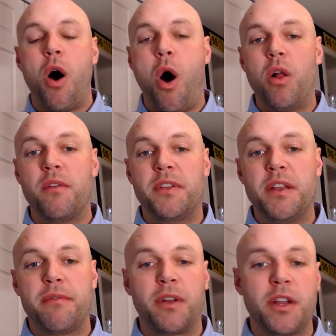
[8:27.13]
all of the
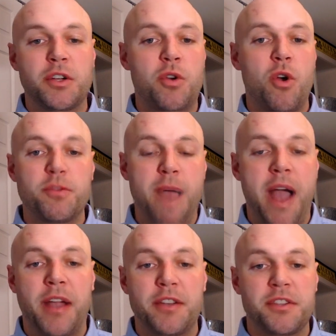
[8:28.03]
different controls
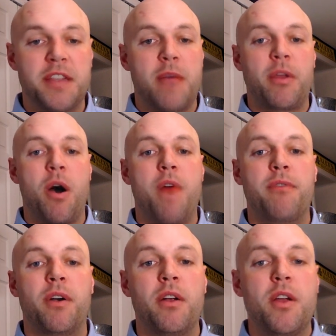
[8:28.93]
packages that we
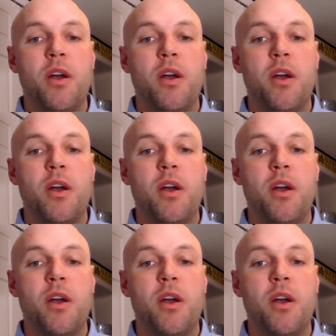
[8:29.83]
offer,